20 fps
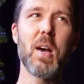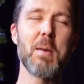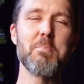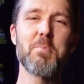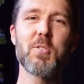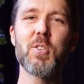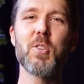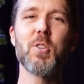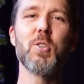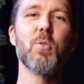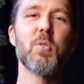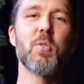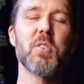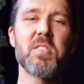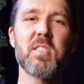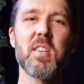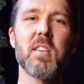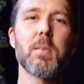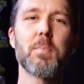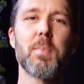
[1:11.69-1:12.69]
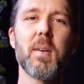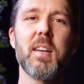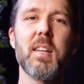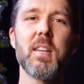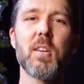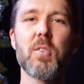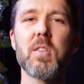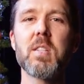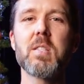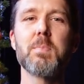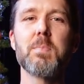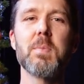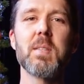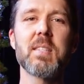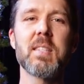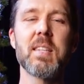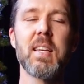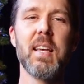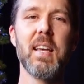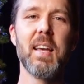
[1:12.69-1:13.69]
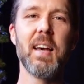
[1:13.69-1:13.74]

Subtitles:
I'm sure you are celebrating Christmas